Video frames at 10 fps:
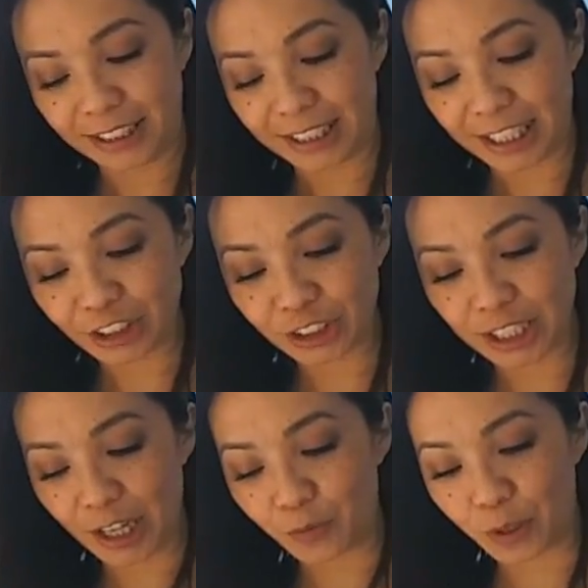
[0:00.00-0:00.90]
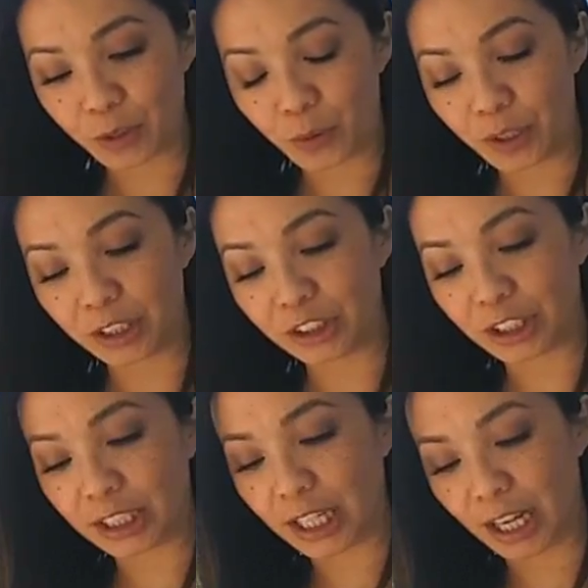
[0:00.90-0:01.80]
And I actually have one orange,
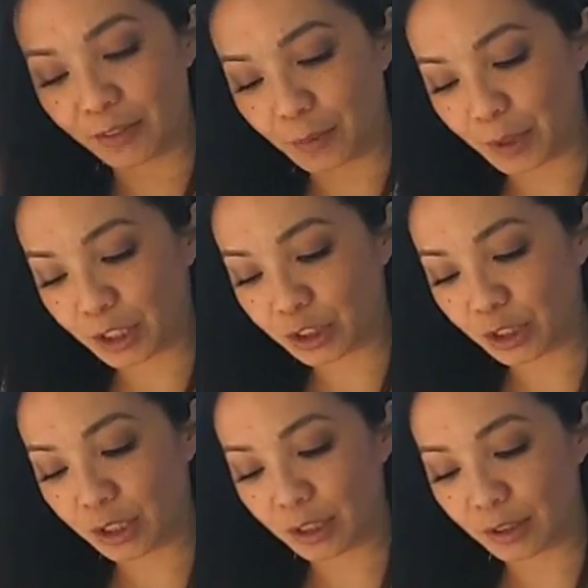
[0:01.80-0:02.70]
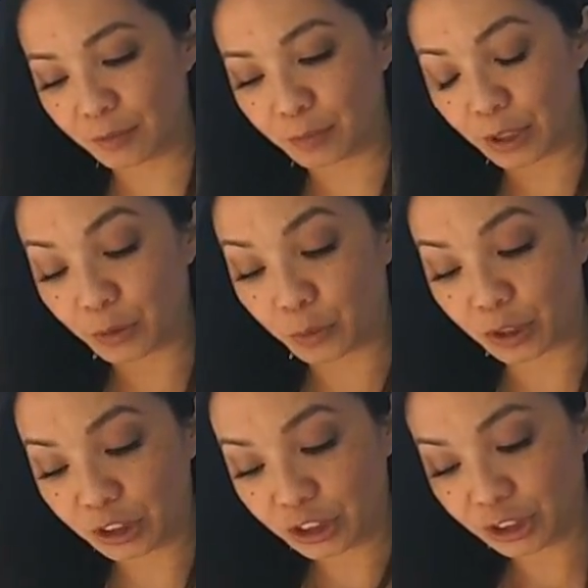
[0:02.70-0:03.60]
and I have a bunch of blood
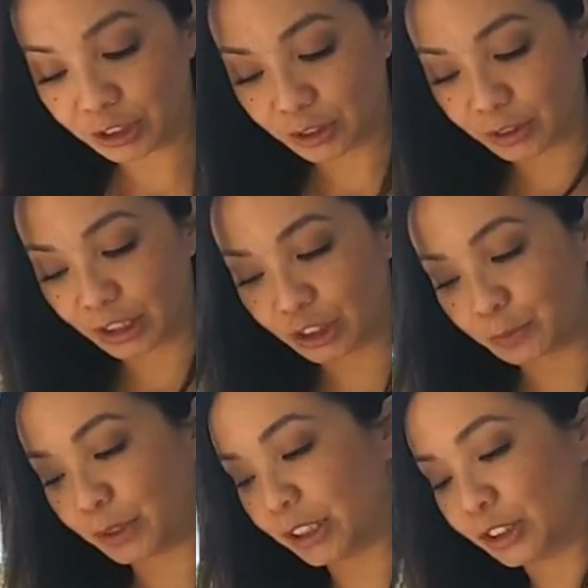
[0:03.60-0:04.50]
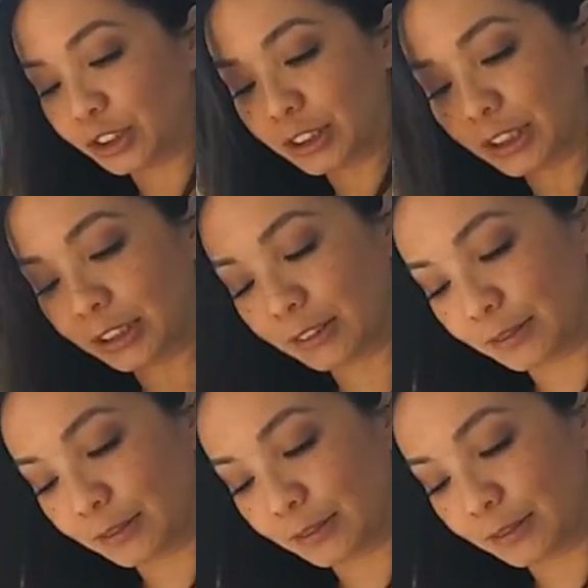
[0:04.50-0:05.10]
orange, so that should be interesting.